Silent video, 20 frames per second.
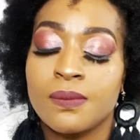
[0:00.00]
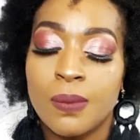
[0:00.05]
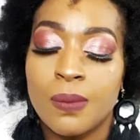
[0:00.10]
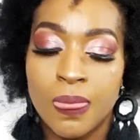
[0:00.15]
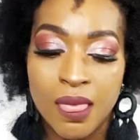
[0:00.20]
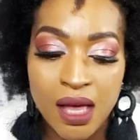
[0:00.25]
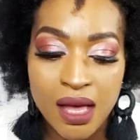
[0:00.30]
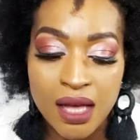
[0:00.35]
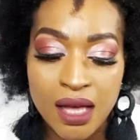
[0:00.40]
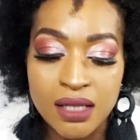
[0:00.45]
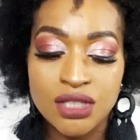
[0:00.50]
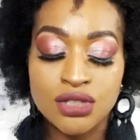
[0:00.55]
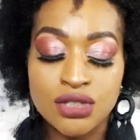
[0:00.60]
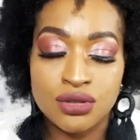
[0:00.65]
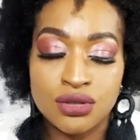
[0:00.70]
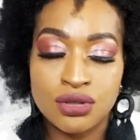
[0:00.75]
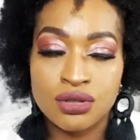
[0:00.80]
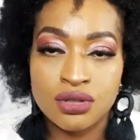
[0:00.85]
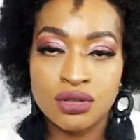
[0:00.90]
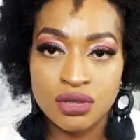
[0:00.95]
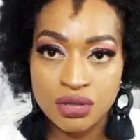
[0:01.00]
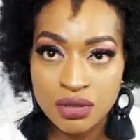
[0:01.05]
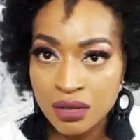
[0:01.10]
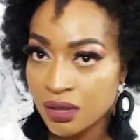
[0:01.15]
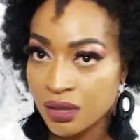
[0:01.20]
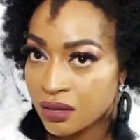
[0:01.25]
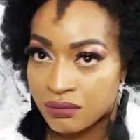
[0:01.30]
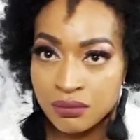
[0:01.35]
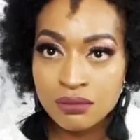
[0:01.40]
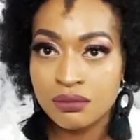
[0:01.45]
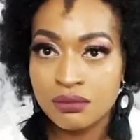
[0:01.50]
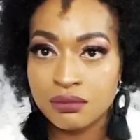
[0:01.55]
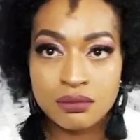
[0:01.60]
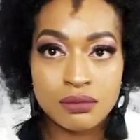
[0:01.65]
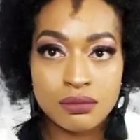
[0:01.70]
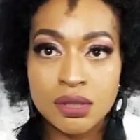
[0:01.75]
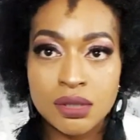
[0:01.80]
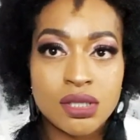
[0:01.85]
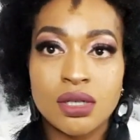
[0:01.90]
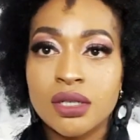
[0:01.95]
yeah, it's
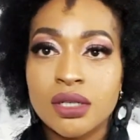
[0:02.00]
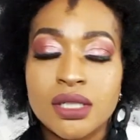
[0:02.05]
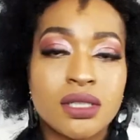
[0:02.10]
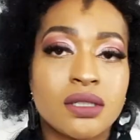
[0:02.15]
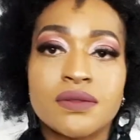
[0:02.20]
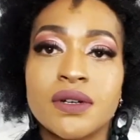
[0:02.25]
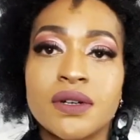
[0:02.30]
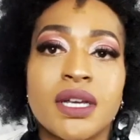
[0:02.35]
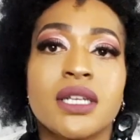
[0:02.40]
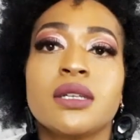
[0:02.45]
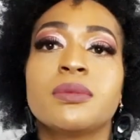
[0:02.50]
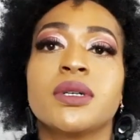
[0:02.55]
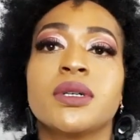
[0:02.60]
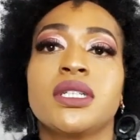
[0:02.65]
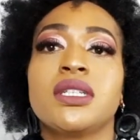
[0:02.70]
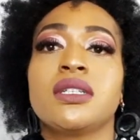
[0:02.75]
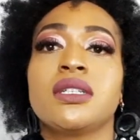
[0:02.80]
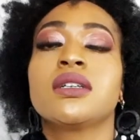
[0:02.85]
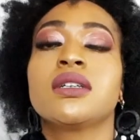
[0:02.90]
not easy for anybody.